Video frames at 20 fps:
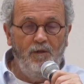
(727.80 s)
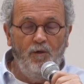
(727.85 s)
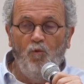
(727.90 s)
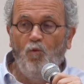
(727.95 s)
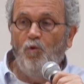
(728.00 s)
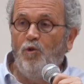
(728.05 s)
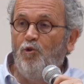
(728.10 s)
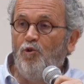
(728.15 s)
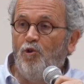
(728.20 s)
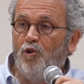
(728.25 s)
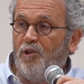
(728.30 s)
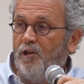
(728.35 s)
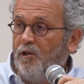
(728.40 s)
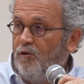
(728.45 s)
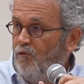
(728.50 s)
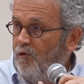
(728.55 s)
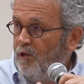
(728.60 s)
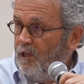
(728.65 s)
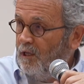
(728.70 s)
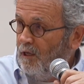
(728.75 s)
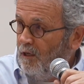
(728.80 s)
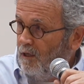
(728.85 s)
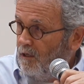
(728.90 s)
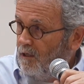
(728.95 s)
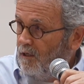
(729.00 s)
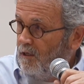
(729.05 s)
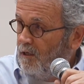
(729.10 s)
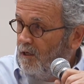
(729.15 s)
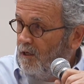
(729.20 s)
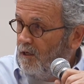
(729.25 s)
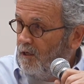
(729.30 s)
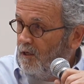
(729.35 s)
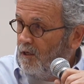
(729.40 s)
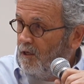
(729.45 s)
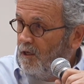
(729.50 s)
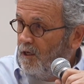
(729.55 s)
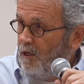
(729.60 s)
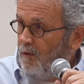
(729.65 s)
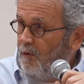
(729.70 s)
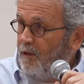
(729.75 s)
We do not agree
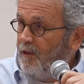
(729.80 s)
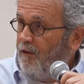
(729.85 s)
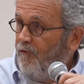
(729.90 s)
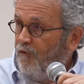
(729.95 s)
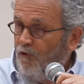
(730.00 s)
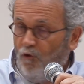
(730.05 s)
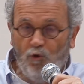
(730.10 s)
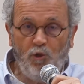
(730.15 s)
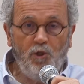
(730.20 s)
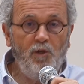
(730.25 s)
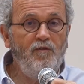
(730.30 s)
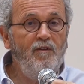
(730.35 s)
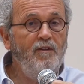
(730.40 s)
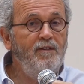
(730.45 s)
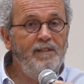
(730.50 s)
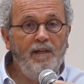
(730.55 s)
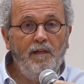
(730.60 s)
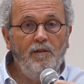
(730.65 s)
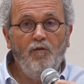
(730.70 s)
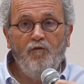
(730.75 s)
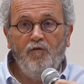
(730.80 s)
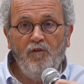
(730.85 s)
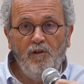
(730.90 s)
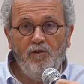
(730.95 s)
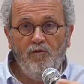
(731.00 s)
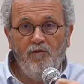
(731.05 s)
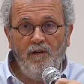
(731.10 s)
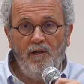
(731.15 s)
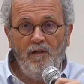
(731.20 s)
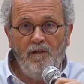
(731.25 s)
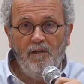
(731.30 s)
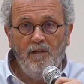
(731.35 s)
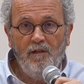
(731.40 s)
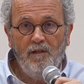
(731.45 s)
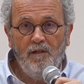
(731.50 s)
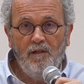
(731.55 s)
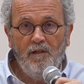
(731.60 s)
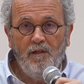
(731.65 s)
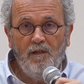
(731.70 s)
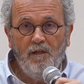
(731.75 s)
about the future of the State of Israel,
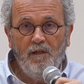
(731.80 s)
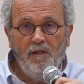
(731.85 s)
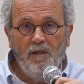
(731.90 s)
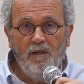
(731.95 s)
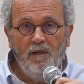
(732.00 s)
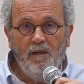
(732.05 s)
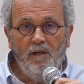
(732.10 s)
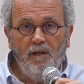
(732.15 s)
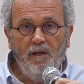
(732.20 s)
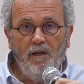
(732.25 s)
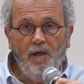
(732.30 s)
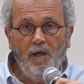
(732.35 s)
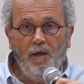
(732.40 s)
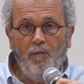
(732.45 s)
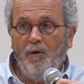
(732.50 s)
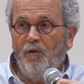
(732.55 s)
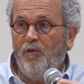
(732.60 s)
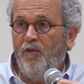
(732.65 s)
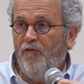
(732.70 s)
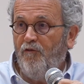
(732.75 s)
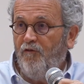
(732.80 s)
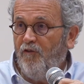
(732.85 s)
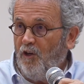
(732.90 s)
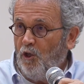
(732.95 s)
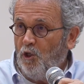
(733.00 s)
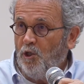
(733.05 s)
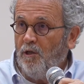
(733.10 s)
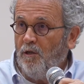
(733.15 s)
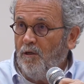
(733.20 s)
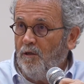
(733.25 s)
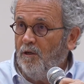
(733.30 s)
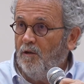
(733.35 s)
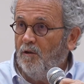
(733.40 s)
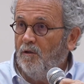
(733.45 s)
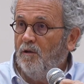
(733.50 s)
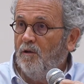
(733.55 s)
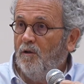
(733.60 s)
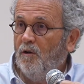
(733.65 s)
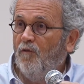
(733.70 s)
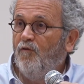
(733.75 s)
about the vision
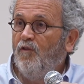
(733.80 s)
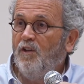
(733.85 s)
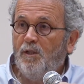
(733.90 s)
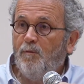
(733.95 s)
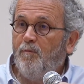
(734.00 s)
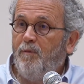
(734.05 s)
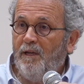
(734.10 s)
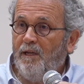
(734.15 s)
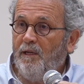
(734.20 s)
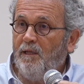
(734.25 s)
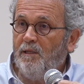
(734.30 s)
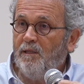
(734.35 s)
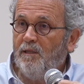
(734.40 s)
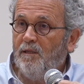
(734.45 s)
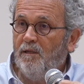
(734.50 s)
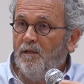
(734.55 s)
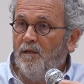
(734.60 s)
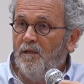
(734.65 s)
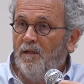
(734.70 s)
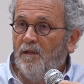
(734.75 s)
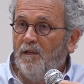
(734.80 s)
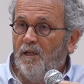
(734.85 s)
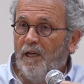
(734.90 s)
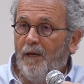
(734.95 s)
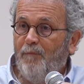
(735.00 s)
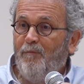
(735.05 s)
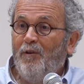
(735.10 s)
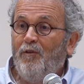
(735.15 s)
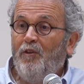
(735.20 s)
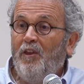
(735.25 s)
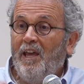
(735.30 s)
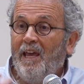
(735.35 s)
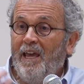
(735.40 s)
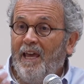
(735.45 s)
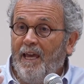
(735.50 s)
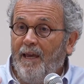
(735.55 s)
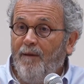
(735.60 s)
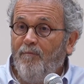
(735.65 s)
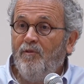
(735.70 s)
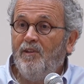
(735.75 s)
of this place, about the
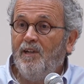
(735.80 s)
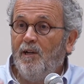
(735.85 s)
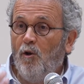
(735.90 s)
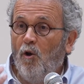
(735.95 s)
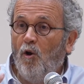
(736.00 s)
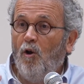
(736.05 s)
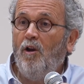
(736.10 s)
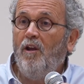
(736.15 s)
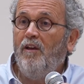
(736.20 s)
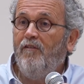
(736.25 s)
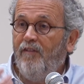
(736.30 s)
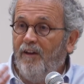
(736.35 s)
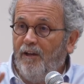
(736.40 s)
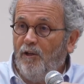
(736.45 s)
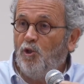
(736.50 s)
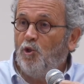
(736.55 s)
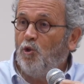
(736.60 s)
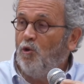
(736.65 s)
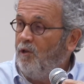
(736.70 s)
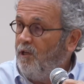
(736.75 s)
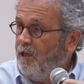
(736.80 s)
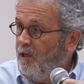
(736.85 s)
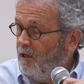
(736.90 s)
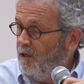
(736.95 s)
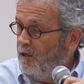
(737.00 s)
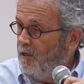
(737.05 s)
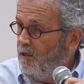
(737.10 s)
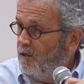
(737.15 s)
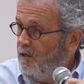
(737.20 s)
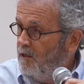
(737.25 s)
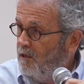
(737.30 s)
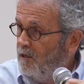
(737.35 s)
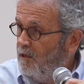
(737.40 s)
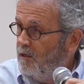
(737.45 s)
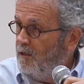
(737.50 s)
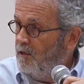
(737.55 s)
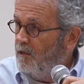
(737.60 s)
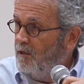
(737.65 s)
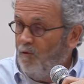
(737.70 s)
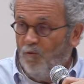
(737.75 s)
aim, the goal eventually.
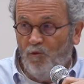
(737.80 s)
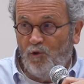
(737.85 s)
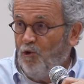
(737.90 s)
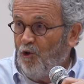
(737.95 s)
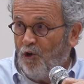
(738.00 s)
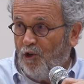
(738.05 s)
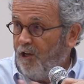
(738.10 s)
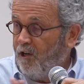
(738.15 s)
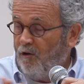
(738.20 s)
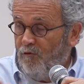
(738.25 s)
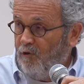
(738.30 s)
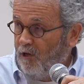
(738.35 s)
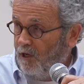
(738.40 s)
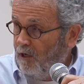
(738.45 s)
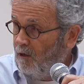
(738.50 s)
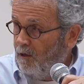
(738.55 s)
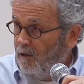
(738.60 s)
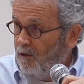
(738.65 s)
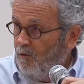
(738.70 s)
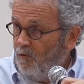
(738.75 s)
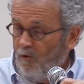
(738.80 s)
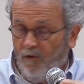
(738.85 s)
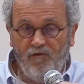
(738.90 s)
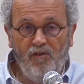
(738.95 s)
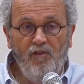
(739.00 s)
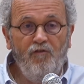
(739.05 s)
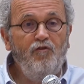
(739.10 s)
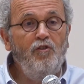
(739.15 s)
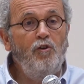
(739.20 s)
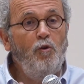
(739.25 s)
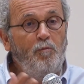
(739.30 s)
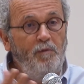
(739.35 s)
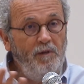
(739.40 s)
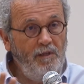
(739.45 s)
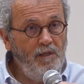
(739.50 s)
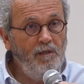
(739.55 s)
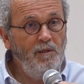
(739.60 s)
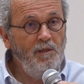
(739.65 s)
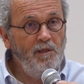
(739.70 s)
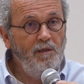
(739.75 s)
We do not agree. We have different
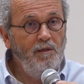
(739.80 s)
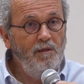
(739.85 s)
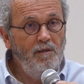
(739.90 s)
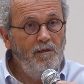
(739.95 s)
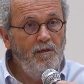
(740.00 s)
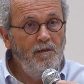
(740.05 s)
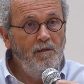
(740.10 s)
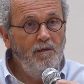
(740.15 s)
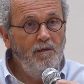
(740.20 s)
opinions,